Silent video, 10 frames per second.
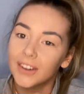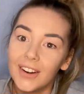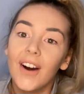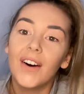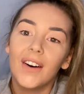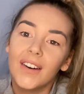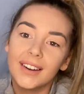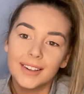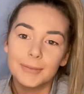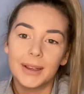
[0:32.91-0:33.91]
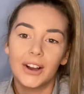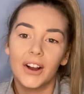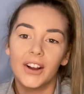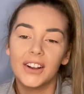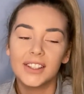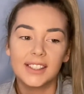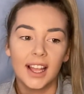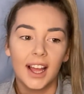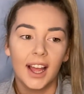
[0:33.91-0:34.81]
and on because